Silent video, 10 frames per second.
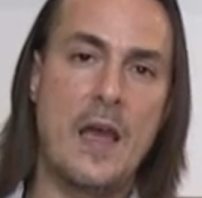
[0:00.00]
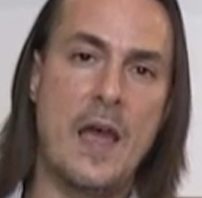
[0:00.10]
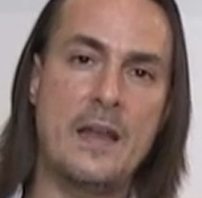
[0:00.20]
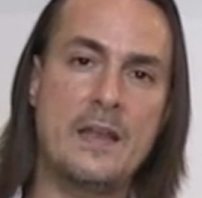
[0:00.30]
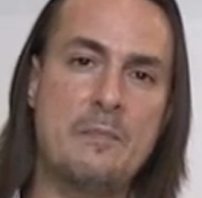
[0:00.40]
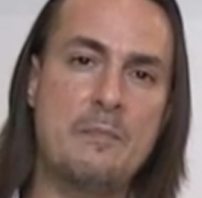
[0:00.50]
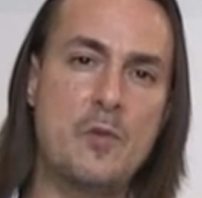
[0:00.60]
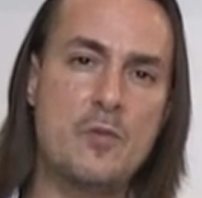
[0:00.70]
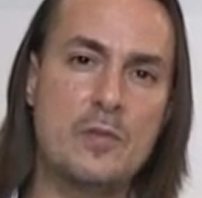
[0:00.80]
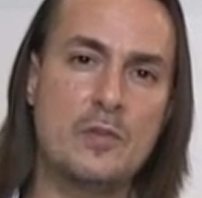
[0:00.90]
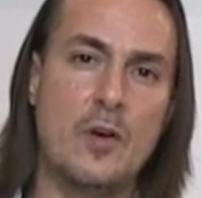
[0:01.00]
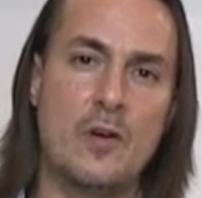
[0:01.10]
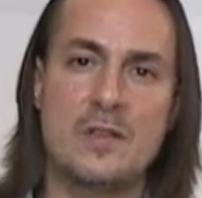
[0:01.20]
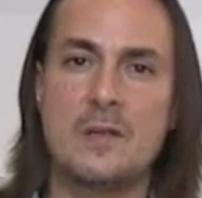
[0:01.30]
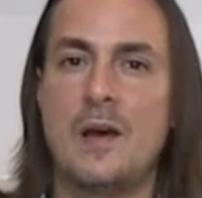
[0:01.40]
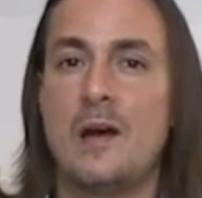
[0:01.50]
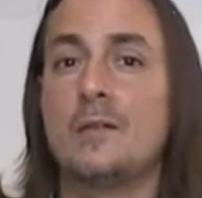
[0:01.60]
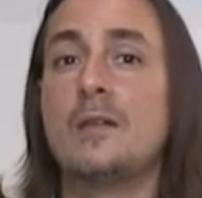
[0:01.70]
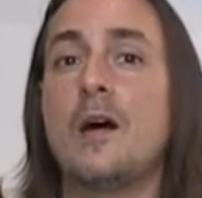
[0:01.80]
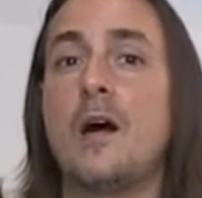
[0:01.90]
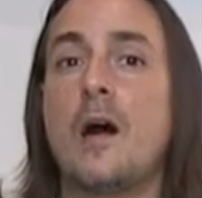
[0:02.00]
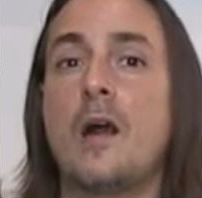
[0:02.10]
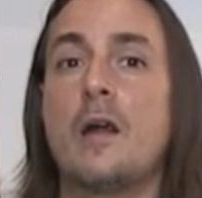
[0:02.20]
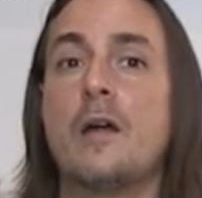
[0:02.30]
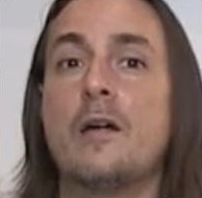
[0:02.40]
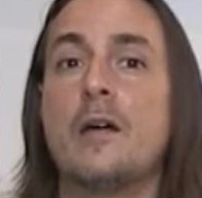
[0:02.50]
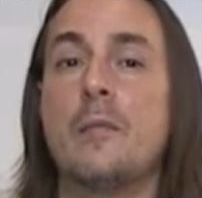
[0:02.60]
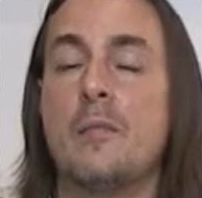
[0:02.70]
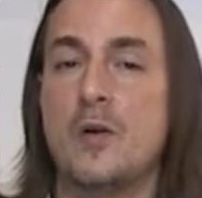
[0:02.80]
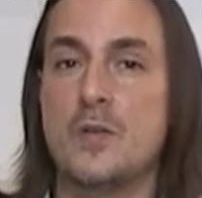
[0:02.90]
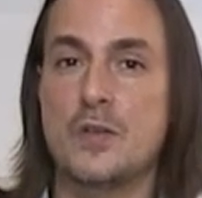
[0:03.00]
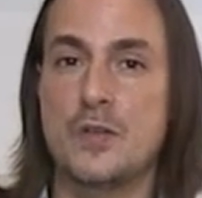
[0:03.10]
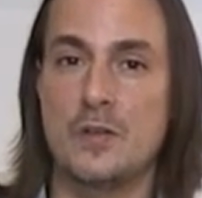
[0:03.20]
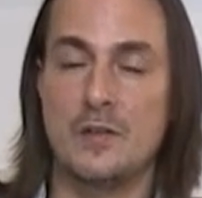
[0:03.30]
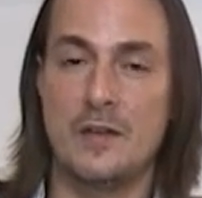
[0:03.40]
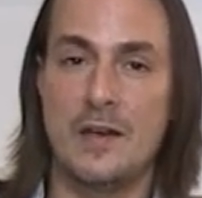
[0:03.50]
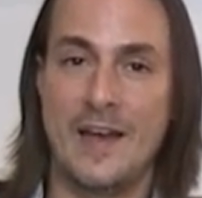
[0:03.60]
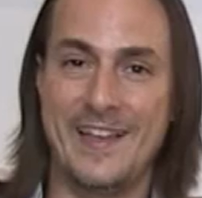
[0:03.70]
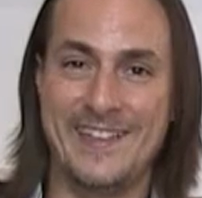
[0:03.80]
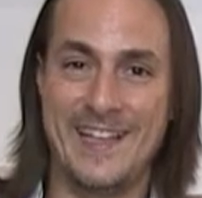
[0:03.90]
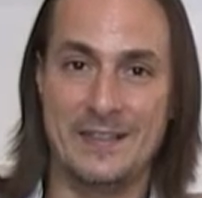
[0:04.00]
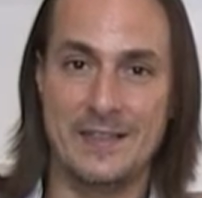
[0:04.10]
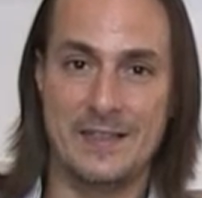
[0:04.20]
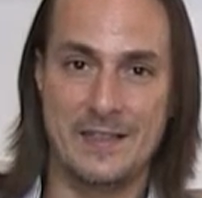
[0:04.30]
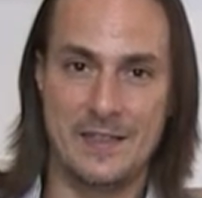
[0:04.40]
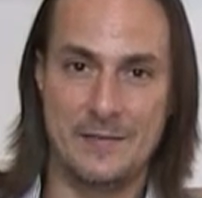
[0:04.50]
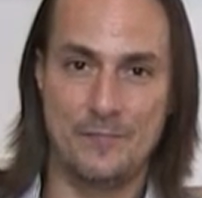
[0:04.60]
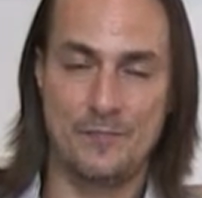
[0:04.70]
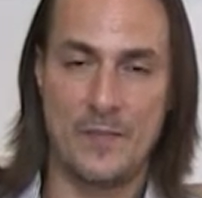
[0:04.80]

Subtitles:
And the moon talks about our emotional identity,